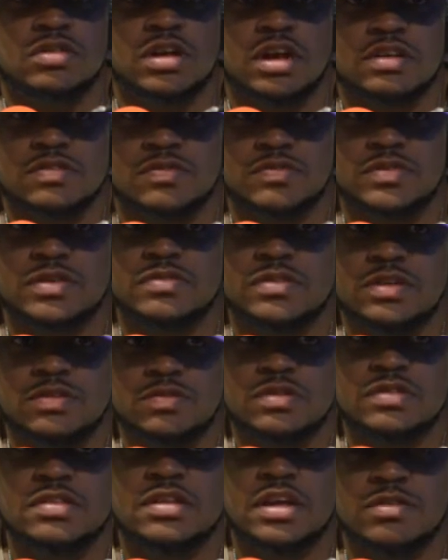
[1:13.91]

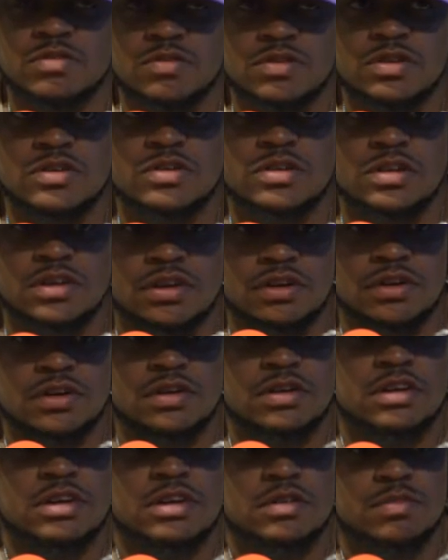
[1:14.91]
2015 was that real
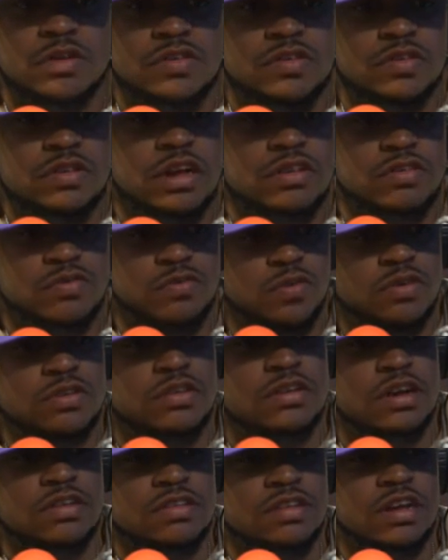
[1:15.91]
year, but
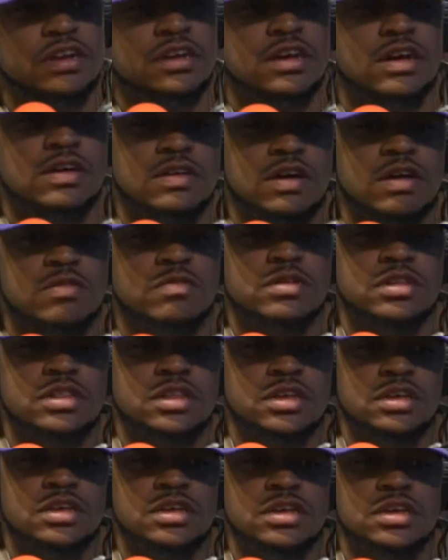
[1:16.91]
2014 I was like, yo, I
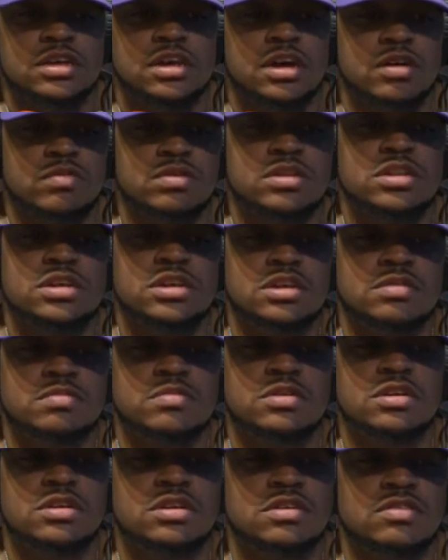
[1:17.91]
really
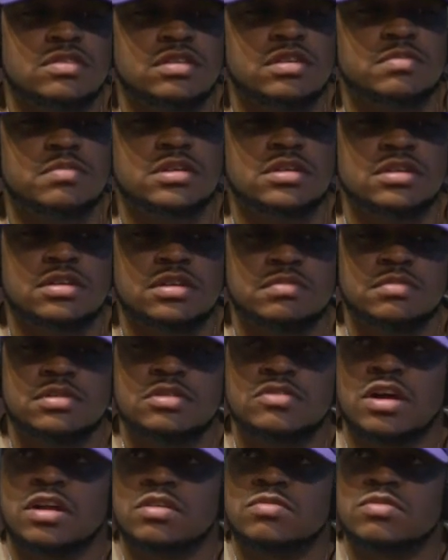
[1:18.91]
am good. So let me
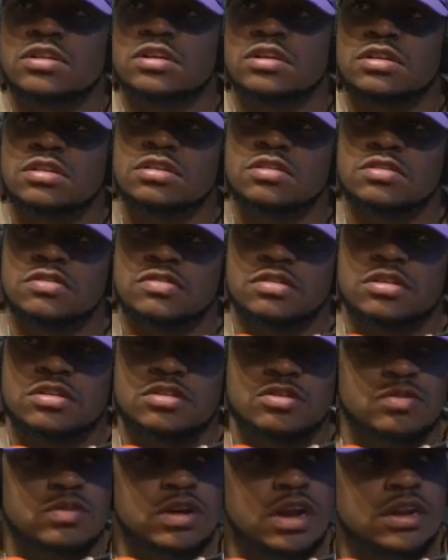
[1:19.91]
try to really,
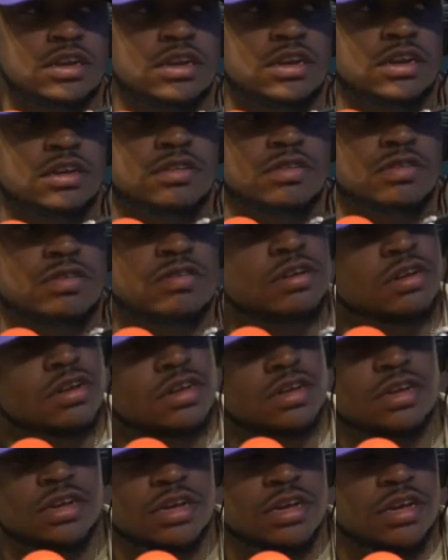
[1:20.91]
do what I need to do,
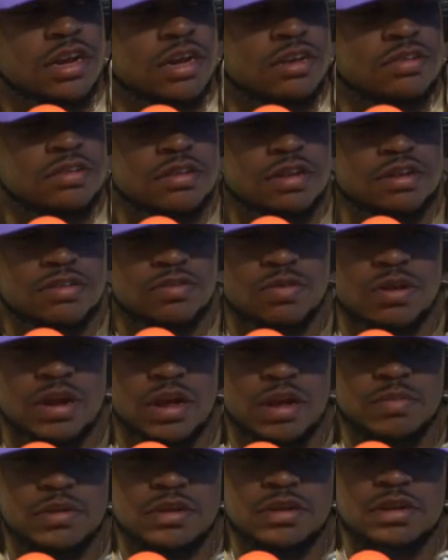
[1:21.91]
and that's what
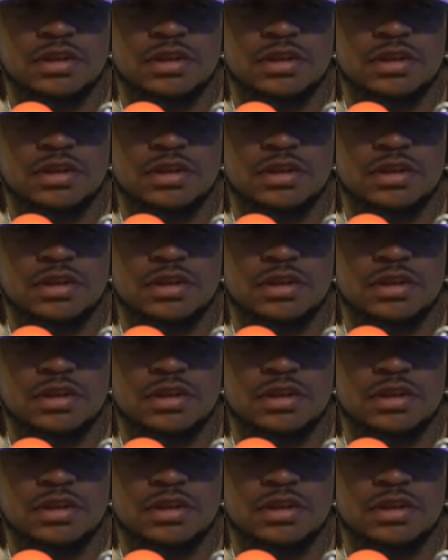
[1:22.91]
happened.